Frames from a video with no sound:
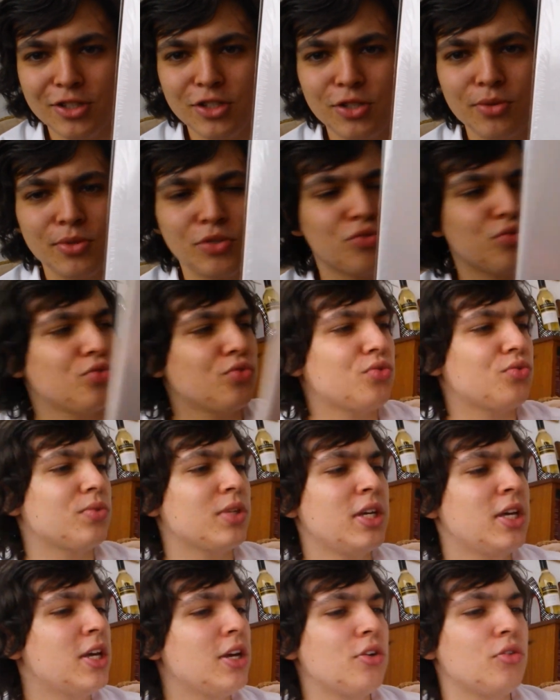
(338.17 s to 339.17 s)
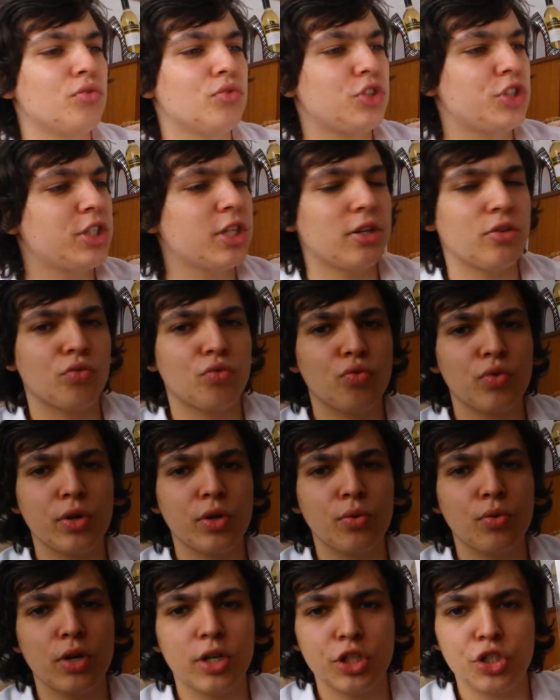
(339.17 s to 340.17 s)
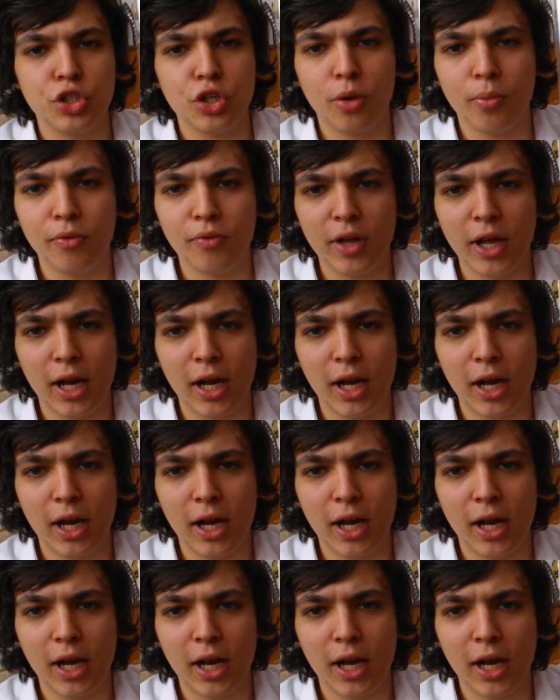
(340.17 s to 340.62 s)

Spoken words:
So she's done a real nice job with it.